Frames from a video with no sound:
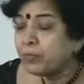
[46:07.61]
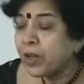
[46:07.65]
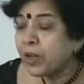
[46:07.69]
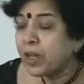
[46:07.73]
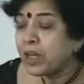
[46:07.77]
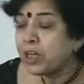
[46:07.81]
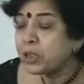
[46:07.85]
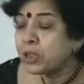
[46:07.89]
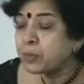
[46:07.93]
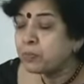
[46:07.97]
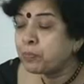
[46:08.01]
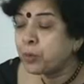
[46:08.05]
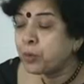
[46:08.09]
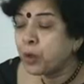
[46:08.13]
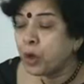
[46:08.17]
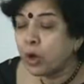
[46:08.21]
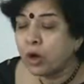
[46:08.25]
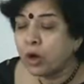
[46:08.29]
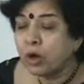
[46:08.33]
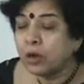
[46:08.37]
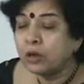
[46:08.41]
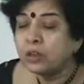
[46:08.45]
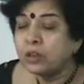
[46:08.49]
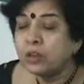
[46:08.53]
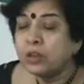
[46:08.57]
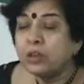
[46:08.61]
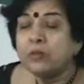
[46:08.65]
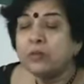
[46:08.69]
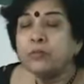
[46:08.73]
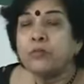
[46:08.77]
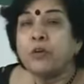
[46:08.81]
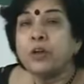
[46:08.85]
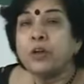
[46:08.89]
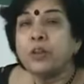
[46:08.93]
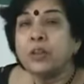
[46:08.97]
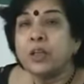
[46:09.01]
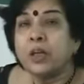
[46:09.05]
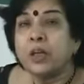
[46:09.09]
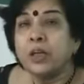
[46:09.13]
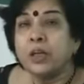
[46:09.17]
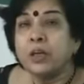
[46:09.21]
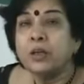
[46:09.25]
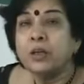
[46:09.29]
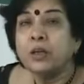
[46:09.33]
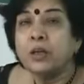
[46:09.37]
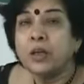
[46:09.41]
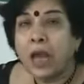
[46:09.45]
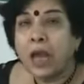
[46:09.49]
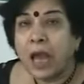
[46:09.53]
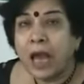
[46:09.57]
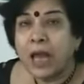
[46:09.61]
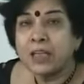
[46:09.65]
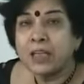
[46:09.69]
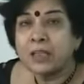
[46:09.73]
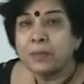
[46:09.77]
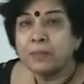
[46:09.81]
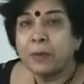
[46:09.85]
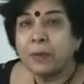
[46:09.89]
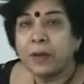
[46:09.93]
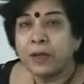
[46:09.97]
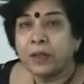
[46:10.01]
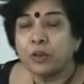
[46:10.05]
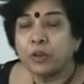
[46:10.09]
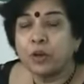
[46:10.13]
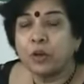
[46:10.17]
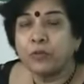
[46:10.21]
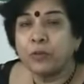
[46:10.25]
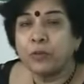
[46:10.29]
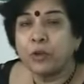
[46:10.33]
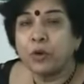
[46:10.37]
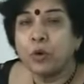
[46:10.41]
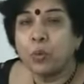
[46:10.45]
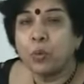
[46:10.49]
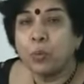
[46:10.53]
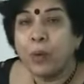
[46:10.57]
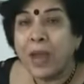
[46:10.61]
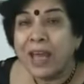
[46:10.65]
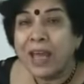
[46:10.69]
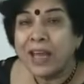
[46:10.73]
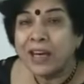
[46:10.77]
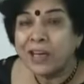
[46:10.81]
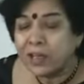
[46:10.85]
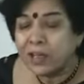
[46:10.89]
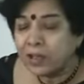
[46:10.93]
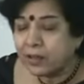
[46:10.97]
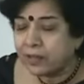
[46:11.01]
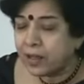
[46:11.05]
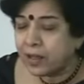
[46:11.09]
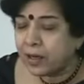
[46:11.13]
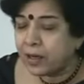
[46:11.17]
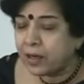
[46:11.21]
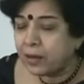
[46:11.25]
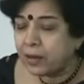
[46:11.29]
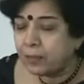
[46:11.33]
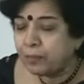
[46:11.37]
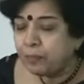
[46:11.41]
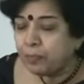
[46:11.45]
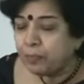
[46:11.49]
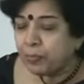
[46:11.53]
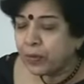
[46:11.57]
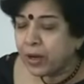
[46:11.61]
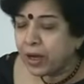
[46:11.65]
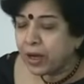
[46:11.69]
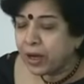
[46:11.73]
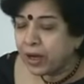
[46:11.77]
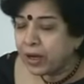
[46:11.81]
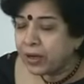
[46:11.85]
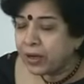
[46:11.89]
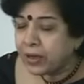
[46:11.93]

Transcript: is pure for the aspect of you know wearing the uh,